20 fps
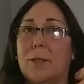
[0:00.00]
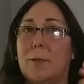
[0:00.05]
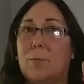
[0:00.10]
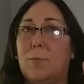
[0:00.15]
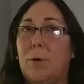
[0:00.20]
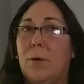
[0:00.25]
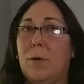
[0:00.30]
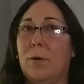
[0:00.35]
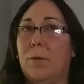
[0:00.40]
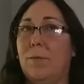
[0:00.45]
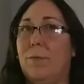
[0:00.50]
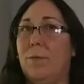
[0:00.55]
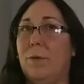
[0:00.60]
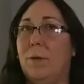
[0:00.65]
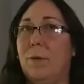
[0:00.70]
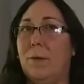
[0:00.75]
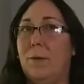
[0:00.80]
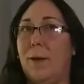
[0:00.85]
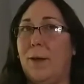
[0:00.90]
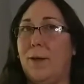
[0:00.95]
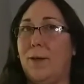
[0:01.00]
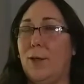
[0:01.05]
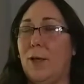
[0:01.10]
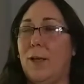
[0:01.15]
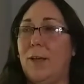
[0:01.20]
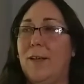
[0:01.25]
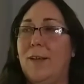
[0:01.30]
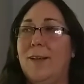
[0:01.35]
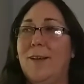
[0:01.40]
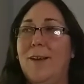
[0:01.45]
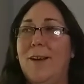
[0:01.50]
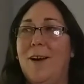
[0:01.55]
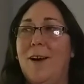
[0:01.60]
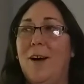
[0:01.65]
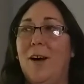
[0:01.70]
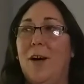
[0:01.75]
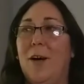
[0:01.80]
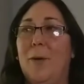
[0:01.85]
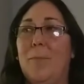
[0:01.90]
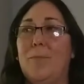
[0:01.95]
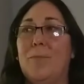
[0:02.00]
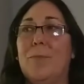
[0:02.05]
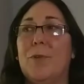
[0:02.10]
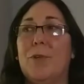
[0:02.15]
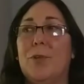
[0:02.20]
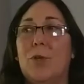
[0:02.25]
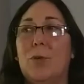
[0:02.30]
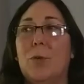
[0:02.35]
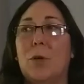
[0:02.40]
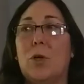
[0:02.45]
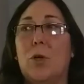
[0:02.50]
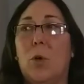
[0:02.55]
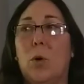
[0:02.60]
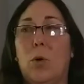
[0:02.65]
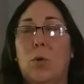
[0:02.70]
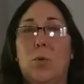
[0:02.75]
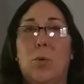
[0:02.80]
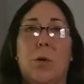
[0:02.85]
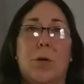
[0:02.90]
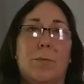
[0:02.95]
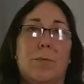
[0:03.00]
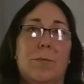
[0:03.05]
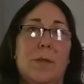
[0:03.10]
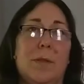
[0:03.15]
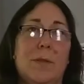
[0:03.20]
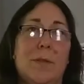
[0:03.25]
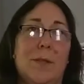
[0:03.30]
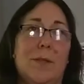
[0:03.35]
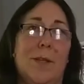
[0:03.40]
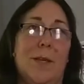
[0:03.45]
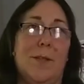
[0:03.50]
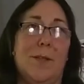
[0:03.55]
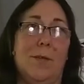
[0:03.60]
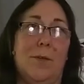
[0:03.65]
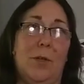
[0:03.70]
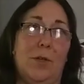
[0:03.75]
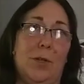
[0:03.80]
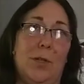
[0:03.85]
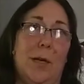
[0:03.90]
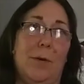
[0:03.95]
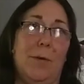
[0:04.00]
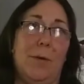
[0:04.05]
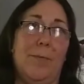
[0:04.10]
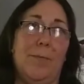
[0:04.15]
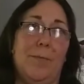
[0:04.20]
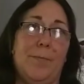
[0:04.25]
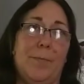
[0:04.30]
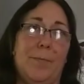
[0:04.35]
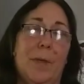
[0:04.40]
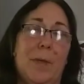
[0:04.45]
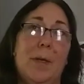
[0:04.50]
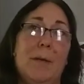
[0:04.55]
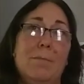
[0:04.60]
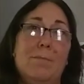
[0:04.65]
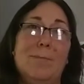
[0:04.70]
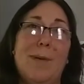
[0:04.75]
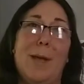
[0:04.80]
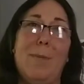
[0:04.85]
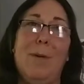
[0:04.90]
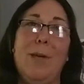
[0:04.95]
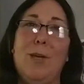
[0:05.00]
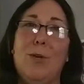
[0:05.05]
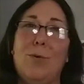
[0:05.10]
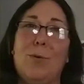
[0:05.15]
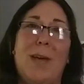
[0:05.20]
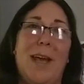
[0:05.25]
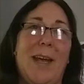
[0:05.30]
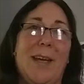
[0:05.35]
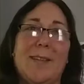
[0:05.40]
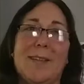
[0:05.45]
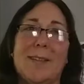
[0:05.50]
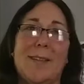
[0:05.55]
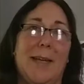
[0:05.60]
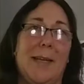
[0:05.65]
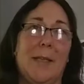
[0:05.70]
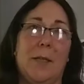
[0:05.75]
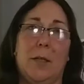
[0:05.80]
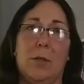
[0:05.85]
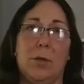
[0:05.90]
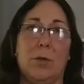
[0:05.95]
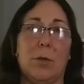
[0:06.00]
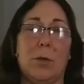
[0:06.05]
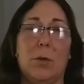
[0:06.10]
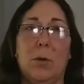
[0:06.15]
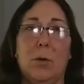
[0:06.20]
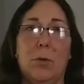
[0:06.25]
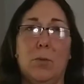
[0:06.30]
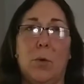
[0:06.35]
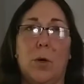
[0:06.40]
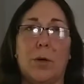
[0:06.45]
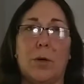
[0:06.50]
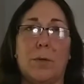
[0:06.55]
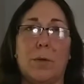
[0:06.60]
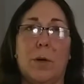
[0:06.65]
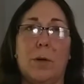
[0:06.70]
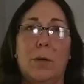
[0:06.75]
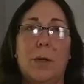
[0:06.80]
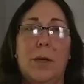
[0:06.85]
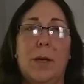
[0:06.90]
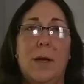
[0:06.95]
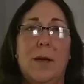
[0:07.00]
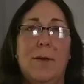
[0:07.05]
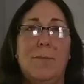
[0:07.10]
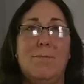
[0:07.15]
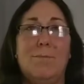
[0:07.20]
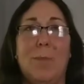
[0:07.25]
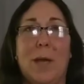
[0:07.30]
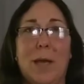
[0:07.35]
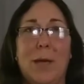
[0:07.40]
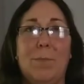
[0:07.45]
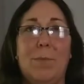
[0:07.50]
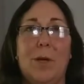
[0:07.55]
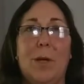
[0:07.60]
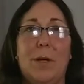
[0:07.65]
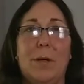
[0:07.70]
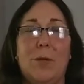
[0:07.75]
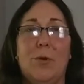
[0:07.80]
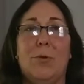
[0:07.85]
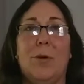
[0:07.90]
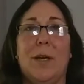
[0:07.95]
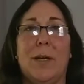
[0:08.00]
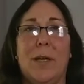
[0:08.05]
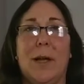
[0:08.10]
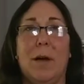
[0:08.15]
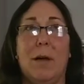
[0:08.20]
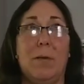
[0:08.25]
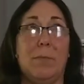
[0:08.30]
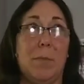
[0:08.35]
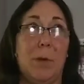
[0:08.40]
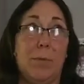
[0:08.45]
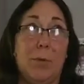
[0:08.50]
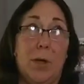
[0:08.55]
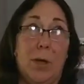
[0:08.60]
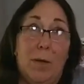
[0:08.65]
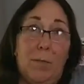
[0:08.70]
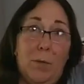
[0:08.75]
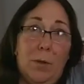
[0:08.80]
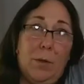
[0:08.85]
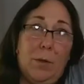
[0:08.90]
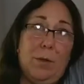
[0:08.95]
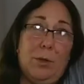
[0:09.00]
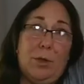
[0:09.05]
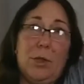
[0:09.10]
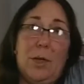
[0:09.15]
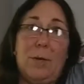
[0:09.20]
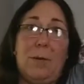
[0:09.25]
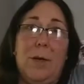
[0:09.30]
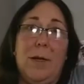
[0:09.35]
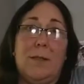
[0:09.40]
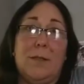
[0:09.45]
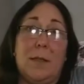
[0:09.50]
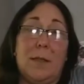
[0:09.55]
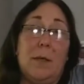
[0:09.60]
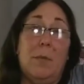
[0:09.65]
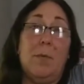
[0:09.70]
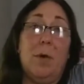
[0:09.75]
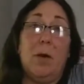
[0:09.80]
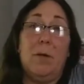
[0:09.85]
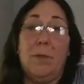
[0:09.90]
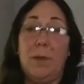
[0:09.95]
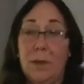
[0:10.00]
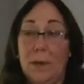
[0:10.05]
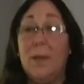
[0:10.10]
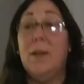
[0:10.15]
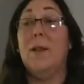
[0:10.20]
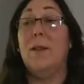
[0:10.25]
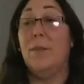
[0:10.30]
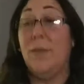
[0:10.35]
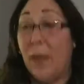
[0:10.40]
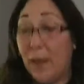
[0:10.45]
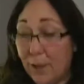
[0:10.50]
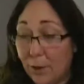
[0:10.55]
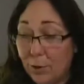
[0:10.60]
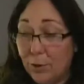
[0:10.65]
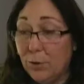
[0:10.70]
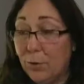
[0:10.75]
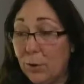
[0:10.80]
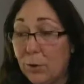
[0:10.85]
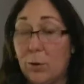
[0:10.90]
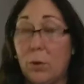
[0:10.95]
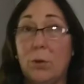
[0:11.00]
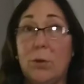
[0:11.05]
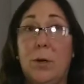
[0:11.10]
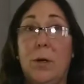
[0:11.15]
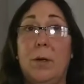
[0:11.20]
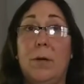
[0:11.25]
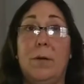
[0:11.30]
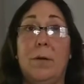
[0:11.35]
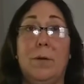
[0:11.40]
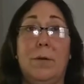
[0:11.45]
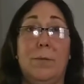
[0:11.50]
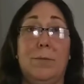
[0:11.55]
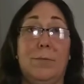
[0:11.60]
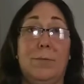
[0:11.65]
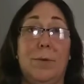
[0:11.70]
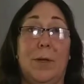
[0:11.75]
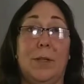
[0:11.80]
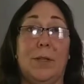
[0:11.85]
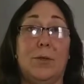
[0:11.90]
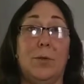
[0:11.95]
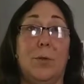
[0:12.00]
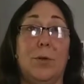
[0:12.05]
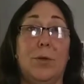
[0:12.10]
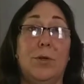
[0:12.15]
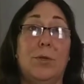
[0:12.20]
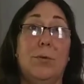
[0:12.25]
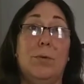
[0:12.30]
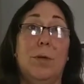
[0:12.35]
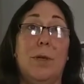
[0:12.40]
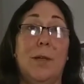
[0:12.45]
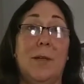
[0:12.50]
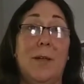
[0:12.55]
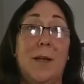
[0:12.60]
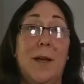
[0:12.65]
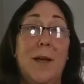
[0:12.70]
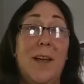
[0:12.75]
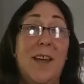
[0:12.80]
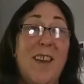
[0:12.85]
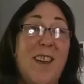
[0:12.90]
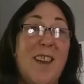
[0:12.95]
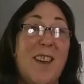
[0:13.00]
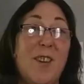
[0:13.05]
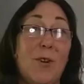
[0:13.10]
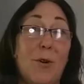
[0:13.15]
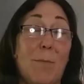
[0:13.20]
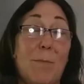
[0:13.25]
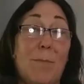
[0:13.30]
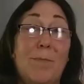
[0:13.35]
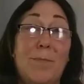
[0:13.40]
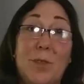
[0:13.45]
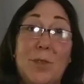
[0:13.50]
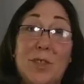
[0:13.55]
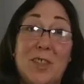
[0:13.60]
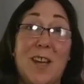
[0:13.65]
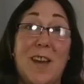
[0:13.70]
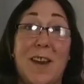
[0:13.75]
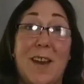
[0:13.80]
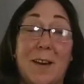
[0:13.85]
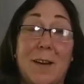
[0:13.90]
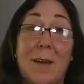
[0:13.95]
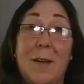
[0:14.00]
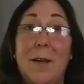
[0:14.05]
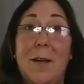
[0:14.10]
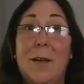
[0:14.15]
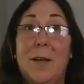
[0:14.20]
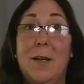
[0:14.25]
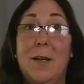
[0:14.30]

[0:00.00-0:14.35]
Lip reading: that's part of the ending, do a cold water rinse at the end of your shower. Maybe you can't stand under the cold water though. Maybe you get out, maybe you have one of those shower heads that come off, then you do the cold rinse, or you do it in your sink,